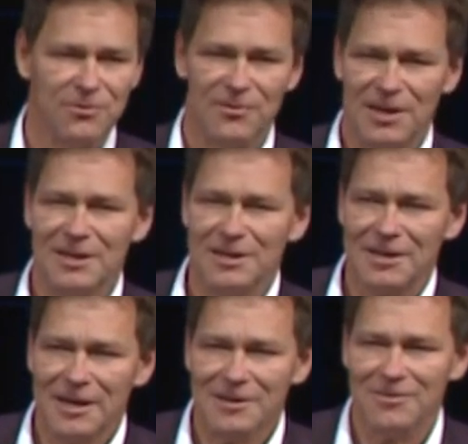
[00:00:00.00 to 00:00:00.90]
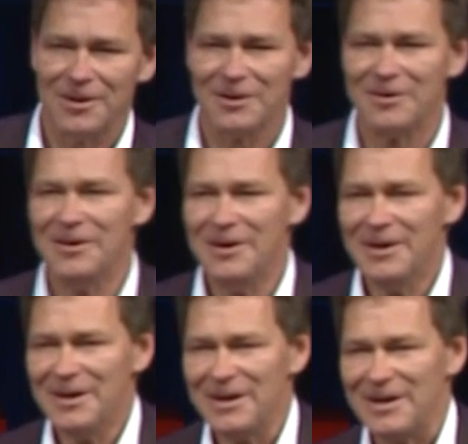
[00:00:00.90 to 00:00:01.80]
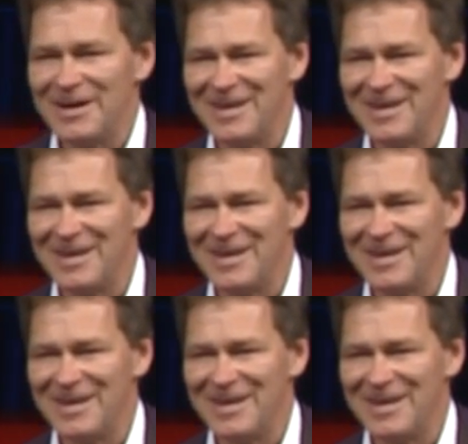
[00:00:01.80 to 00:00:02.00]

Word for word: to sailing again, right? Uh,